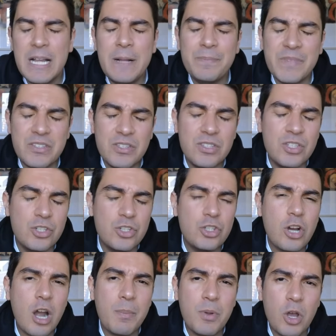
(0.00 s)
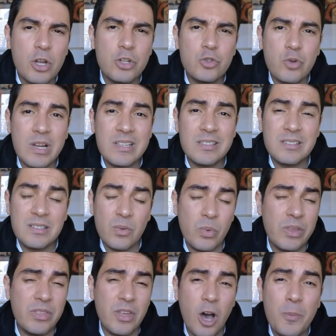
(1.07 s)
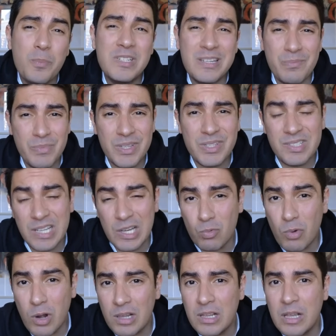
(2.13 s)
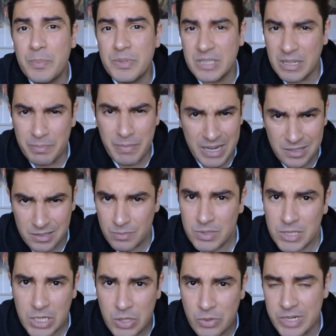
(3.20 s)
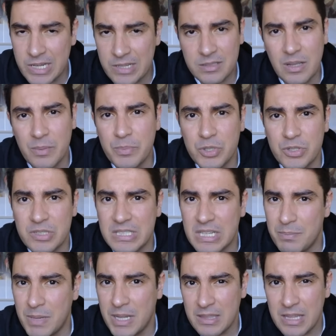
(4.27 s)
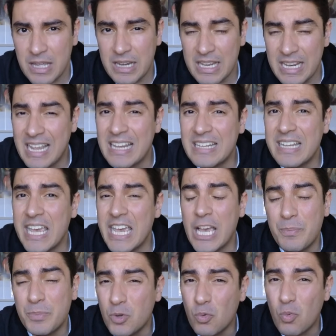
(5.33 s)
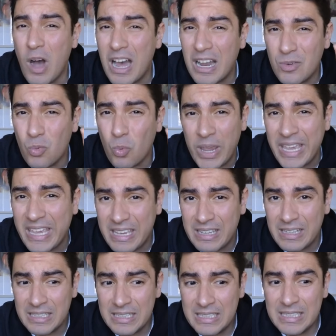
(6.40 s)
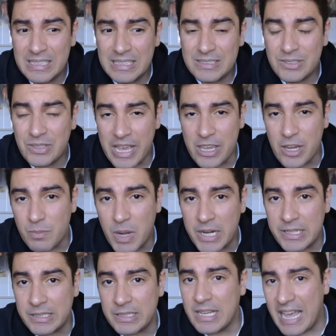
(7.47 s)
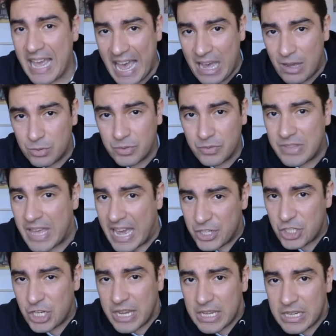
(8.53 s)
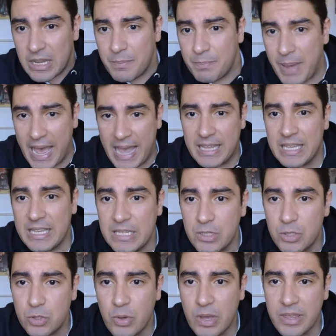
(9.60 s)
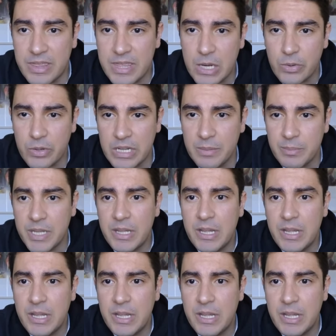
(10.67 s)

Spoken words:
This is in sharp contrast with optimistic rollups that make some security assumptions that mean that it can take up to 1 week to get your money out of that chain back into Ethereum.